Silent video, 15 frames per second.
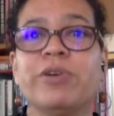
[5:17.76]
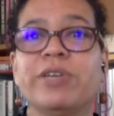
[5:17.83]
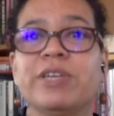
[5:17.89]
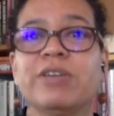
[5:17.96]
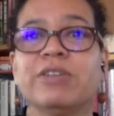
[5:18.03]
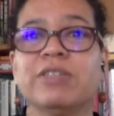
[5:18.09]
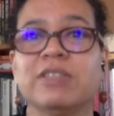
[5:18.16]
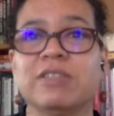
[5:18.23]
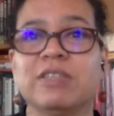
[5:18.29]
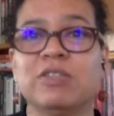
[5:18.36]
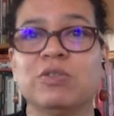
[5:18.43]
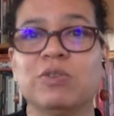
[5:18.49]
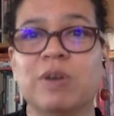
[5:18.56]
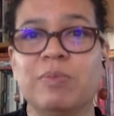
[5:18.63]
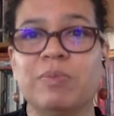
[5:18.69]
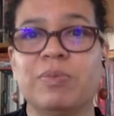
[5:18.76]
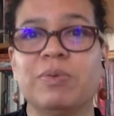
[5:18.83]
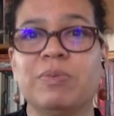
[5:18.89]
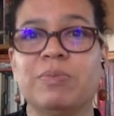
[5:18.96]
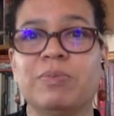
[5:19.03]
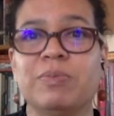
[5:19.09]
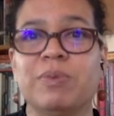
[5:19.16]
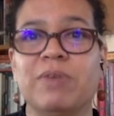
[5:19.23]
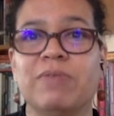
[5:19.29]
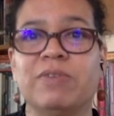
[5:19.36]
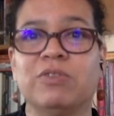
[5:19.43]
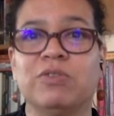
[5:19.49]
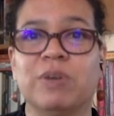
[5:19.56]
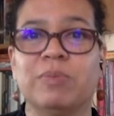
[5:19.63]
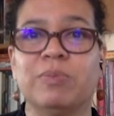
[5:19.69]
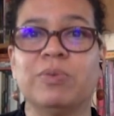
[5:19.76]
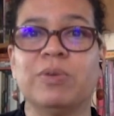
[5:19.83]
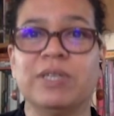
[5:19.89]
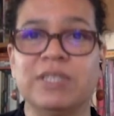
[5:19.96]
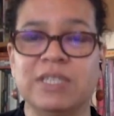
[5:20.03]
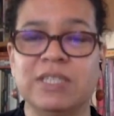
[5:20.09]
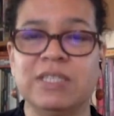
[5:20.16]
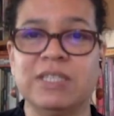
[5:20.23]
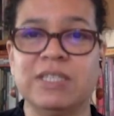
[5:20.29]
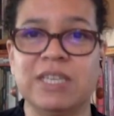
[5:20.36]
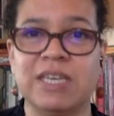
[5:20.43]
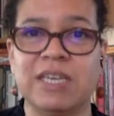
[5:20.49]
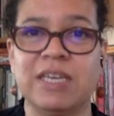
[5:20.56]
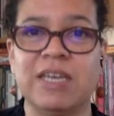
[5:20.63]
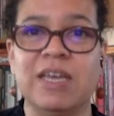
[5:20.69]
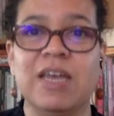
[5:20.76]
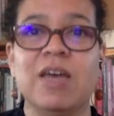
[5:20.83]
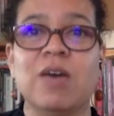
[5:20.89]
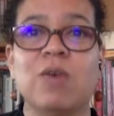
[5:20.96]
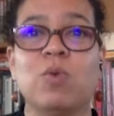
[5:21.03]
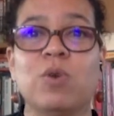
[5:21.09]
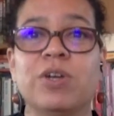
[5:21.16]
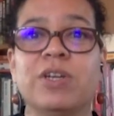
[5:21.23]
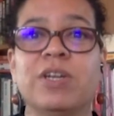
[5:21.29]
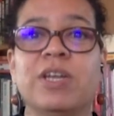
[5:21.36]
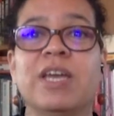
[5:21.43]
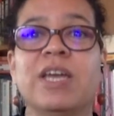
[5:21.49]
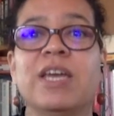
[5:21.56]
years of a Trump presidency would